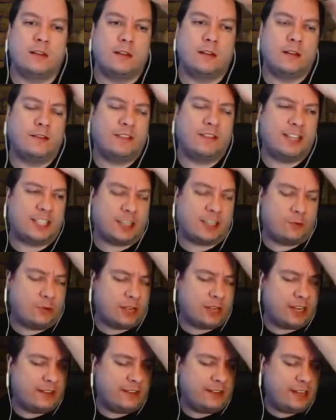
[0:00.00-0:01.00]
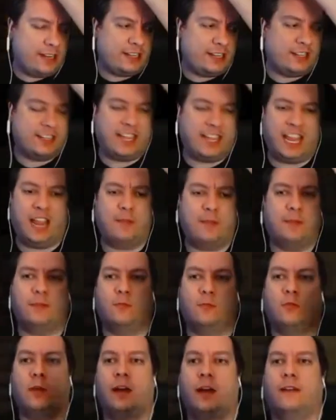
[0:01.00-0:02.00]
Eventually we'll get into the game
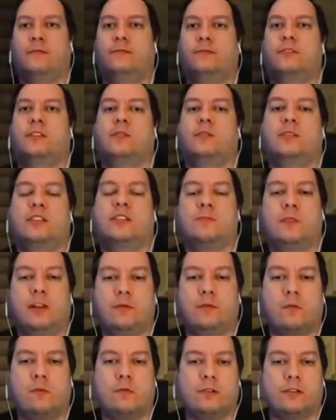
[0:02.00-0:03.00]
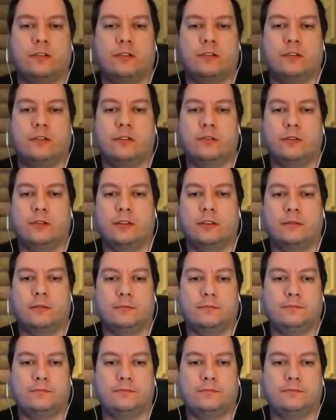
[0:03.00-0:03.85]
and we'll have so much money we won't know what to do with it.